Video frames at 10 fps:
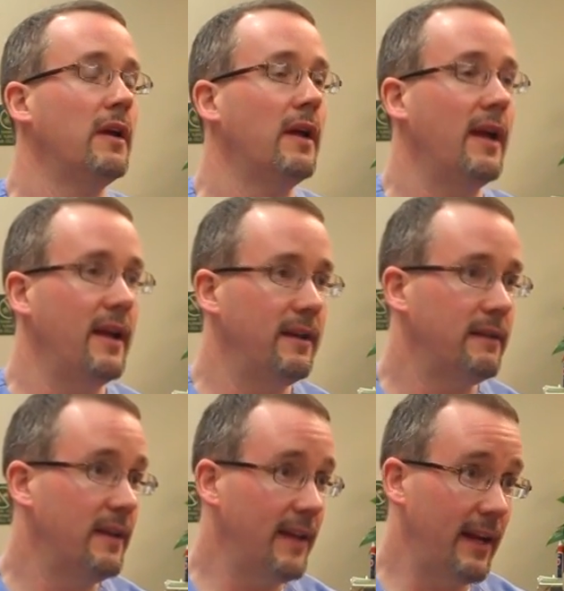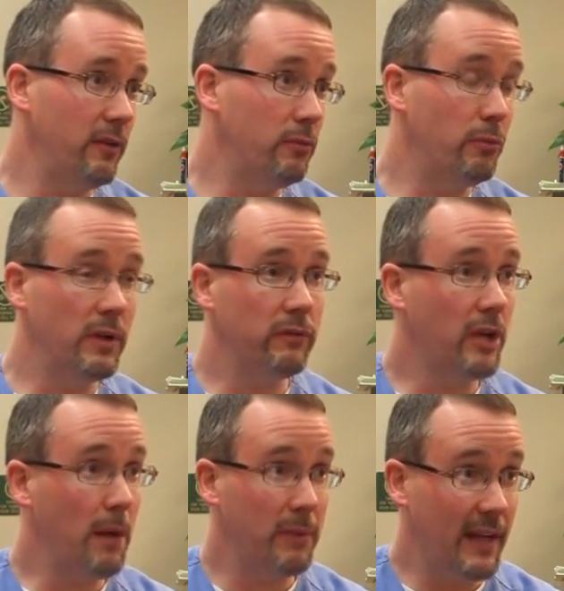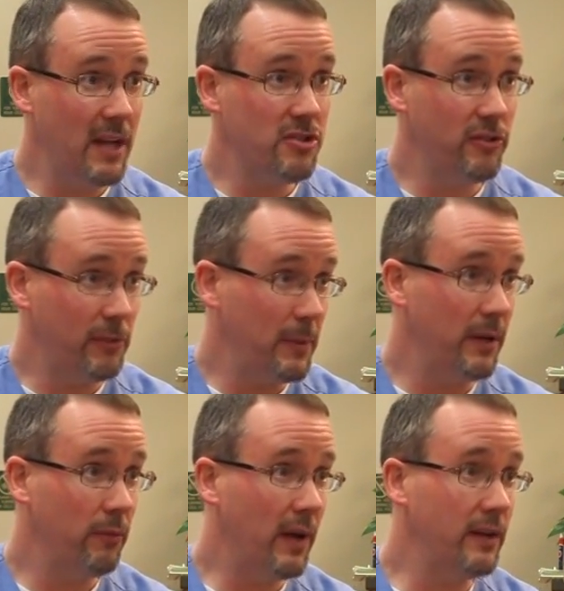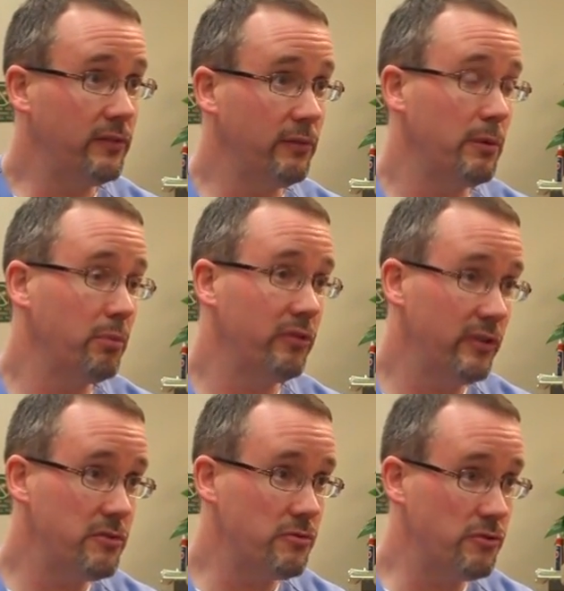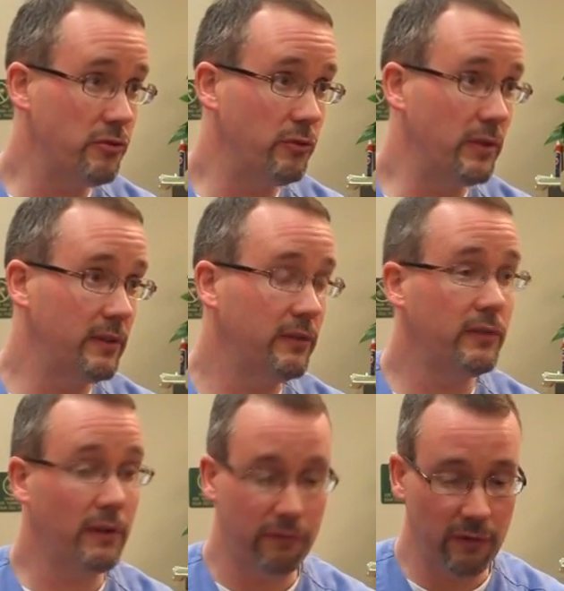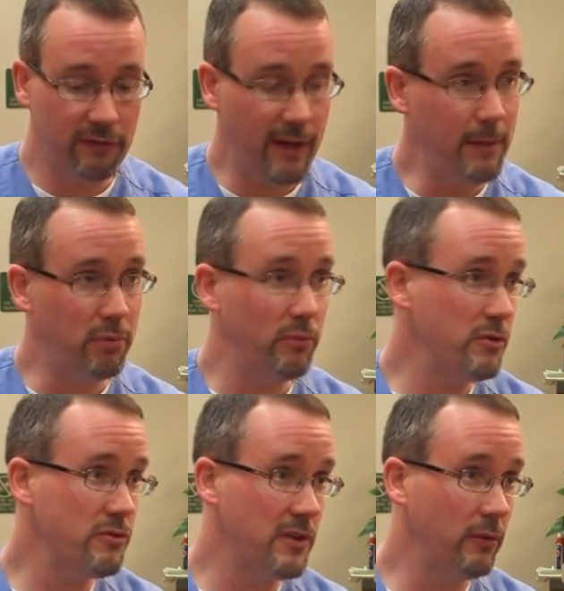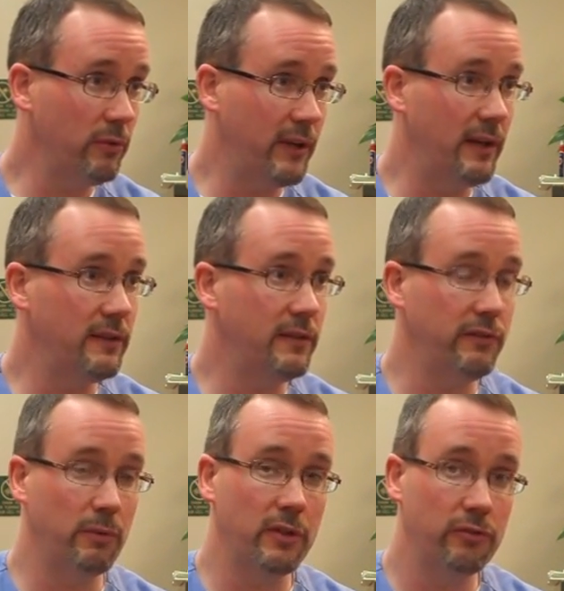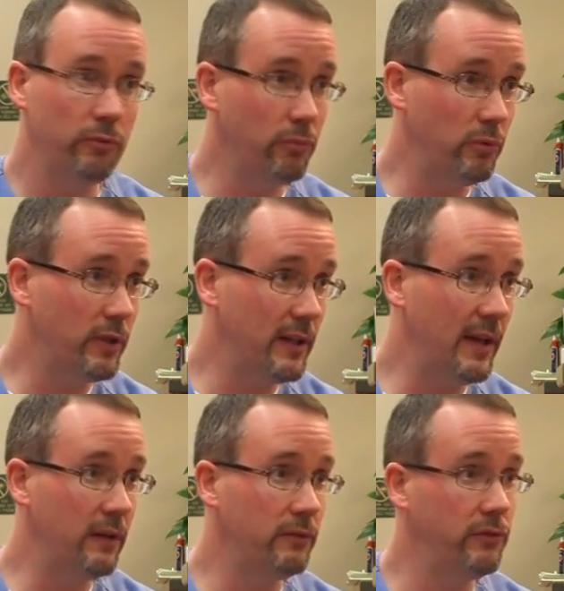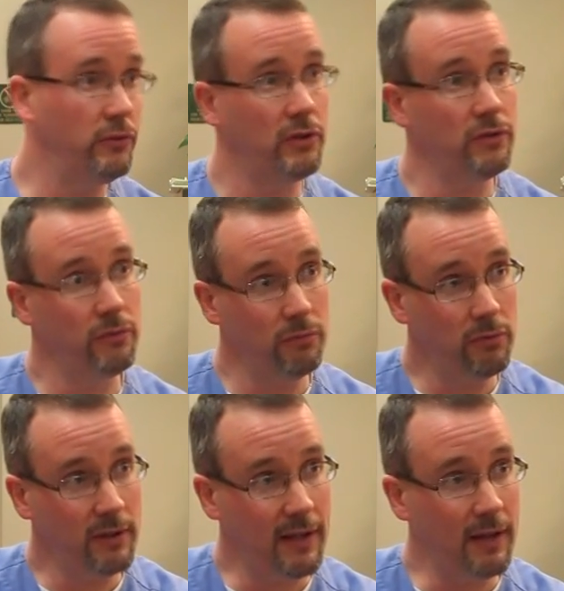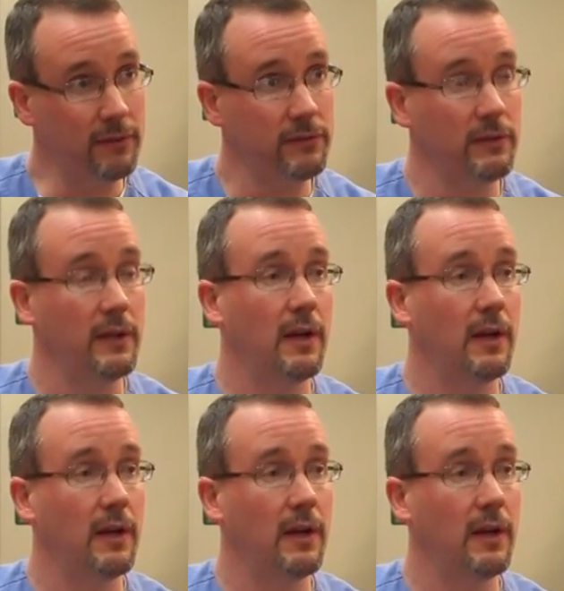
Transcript: and can handle whatever complications that may arise from the procedures you're doing. So, like, for example, when you're a general dentist, if you want to do root canals, you can do root canals.